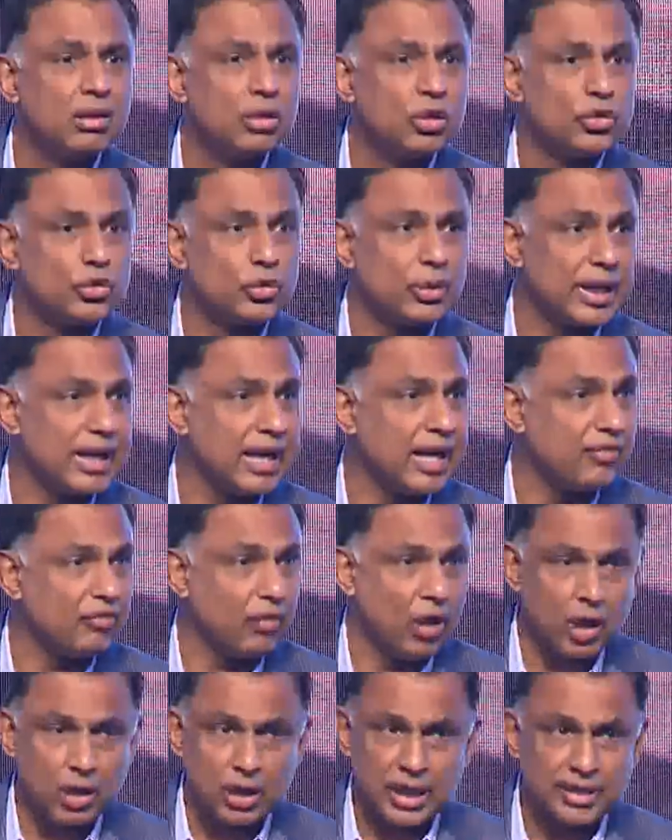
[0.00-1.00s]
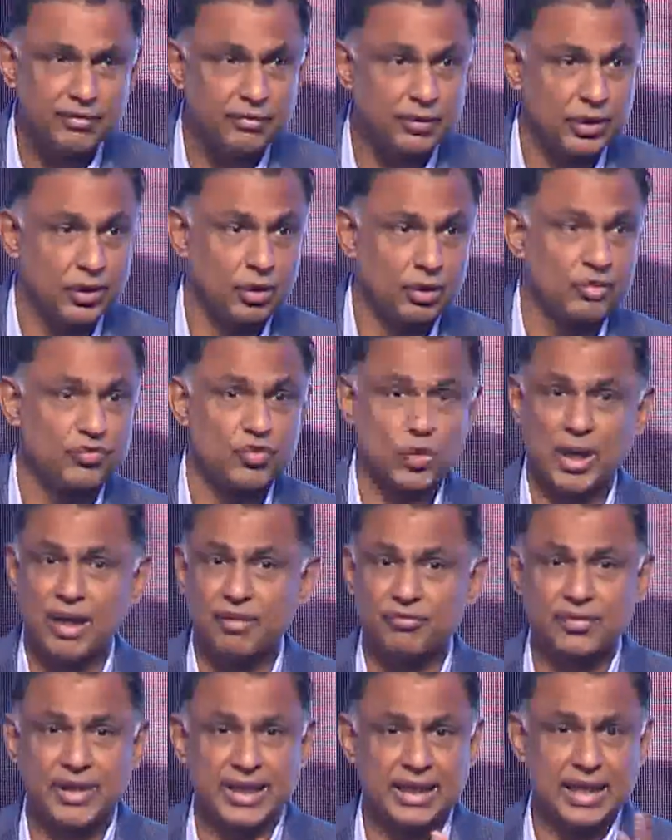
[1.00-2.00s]
you can have online. If you
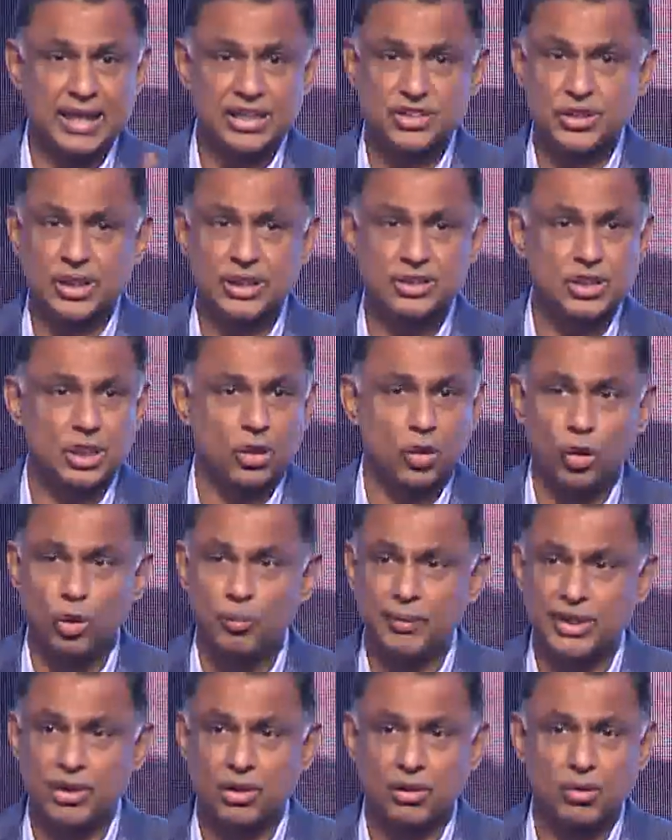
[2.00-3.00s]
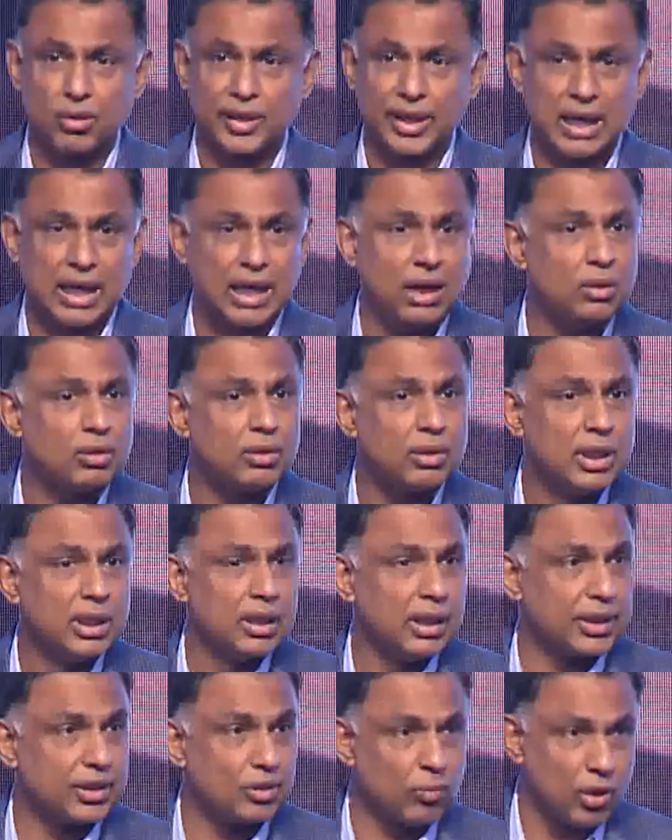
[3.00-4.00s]
have teenage kids at home and you're going out
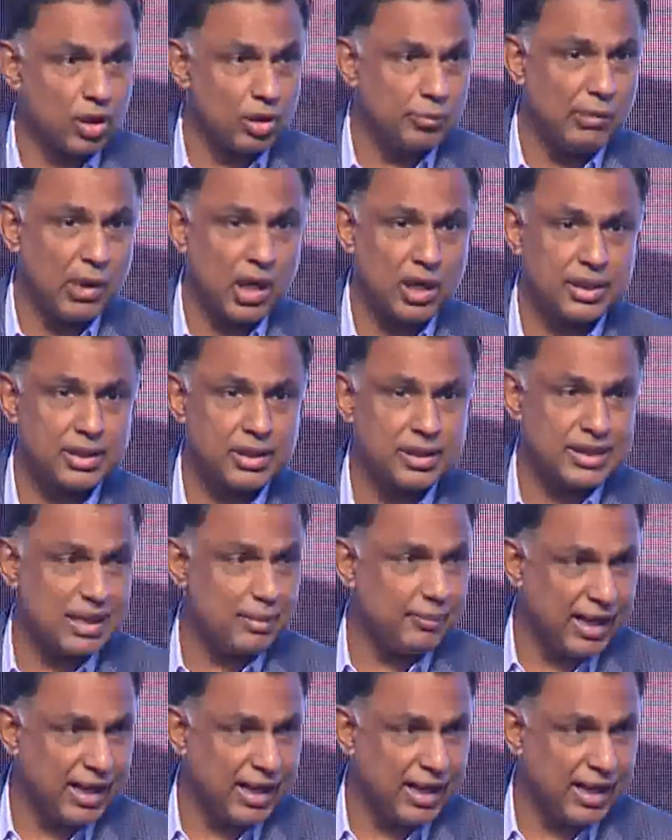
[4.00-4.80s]
and you want to monitor them,